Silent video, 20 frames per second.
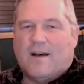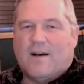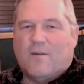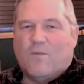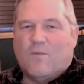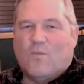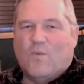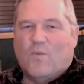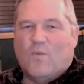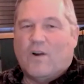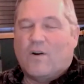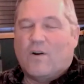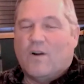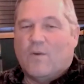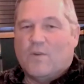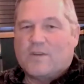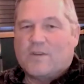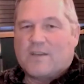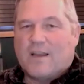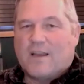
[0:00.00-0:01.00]
We don't know
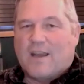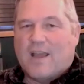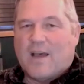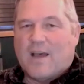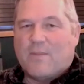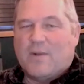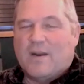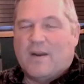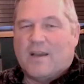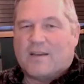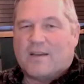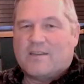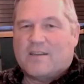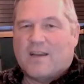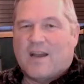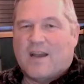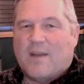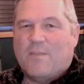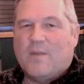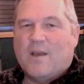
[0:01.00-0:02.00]
what's going to happen next
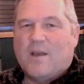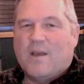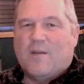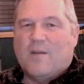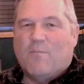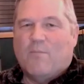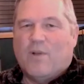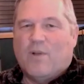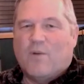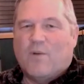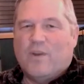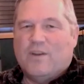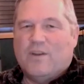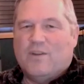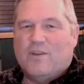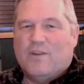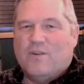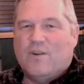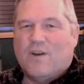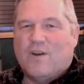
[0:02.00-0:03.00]
time, but we
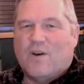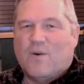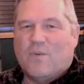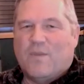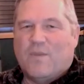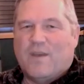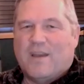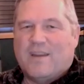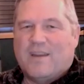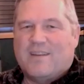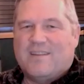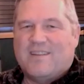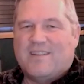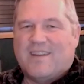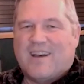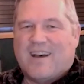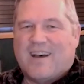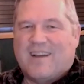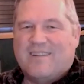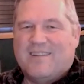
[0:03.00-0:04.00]
do know
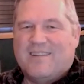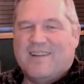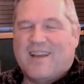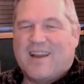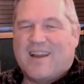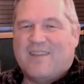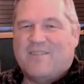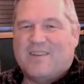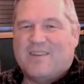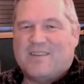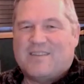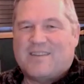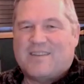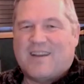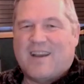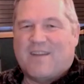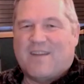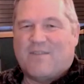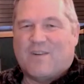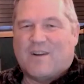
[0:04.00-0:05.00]
that none of us
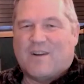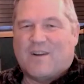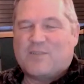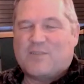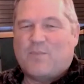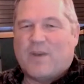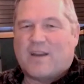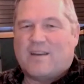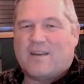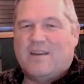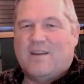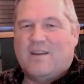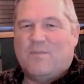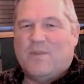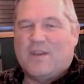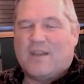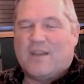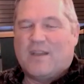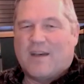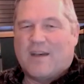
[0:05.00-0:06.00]
ever expected to
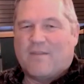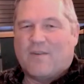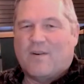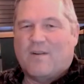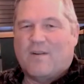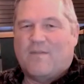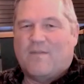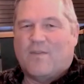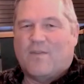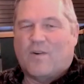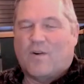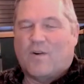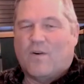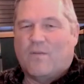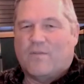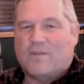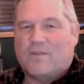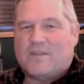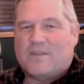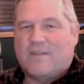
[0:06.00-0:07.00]
be governed for
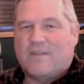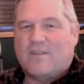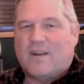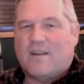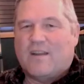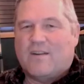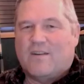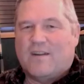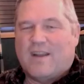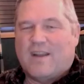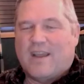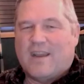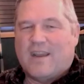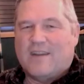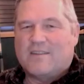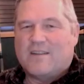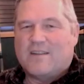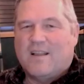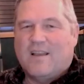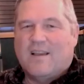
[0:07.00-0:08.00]
over 700
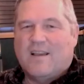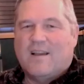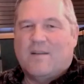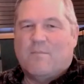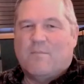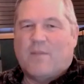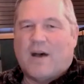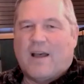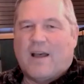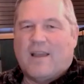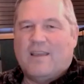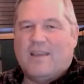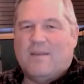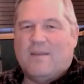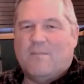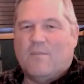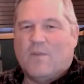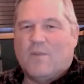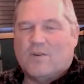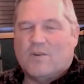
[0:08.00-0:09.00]
days by
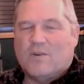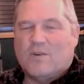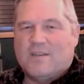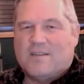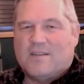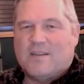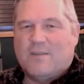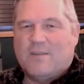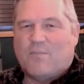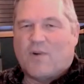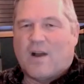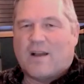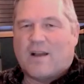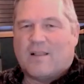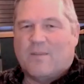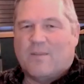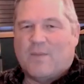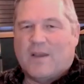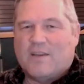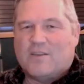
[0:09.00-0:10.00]
emergency
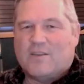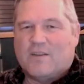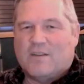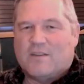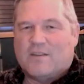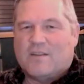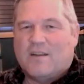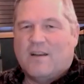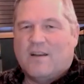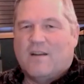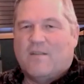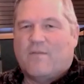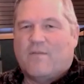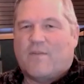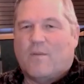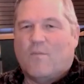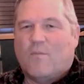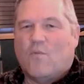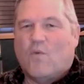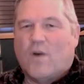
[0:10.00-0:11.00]
proclamations
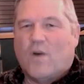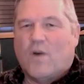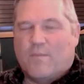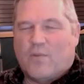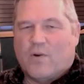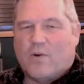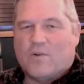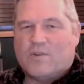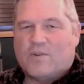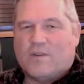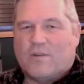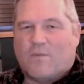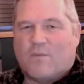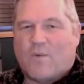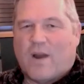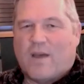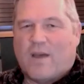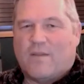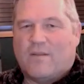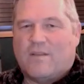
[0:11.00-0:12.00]
from one person
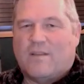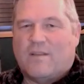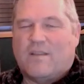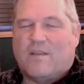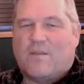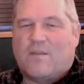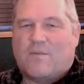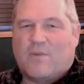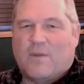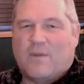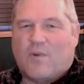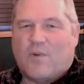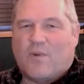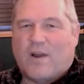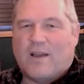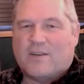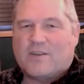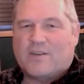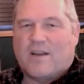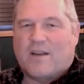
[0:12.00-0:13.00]
rather than the
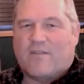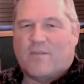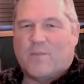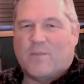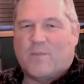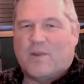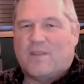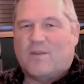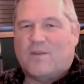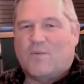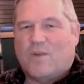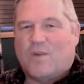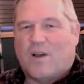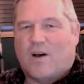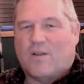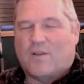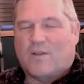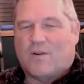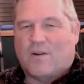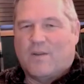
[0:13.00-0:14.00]
three-branch government that we
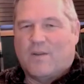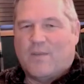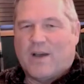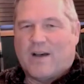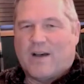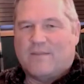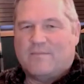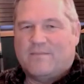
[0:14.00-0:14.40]
all learned about.